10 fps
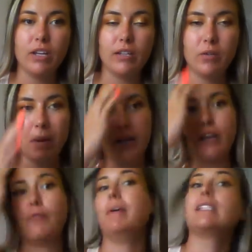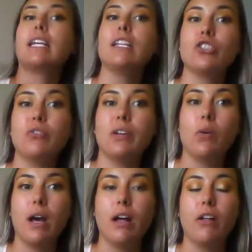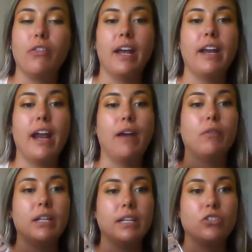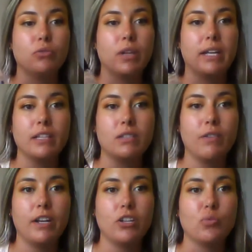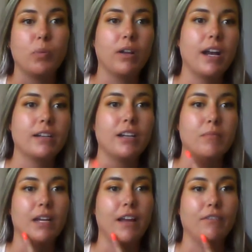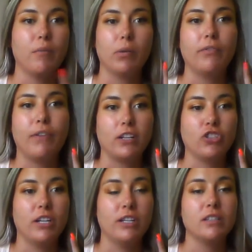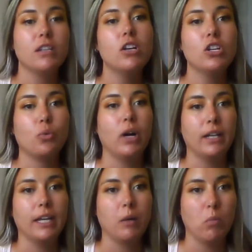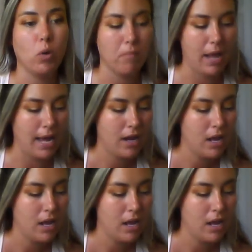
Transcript: Depending if my skin's doing well, then I really do like this finish. But a lot of times I have imperfections to where I like more matte.